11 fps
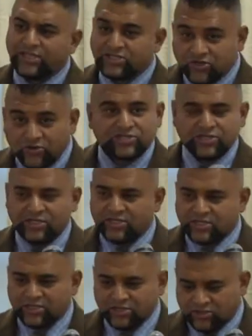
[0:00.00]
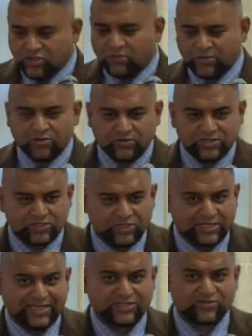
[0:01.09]
as a Christian, a terminal Christian,
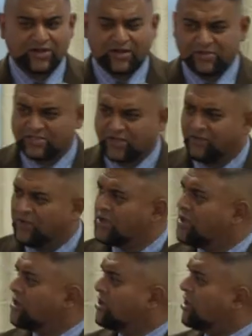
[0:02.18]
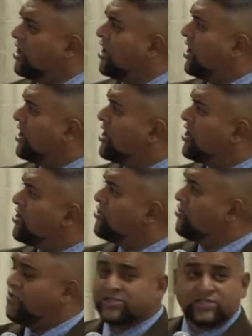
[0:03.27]
as I describe myself,
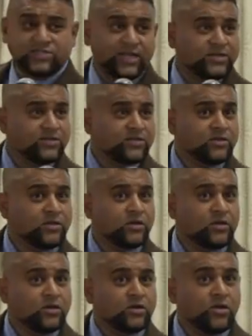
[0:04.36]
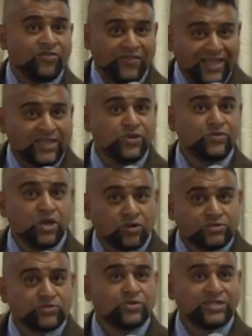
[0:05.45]
this is it. Thank you notes with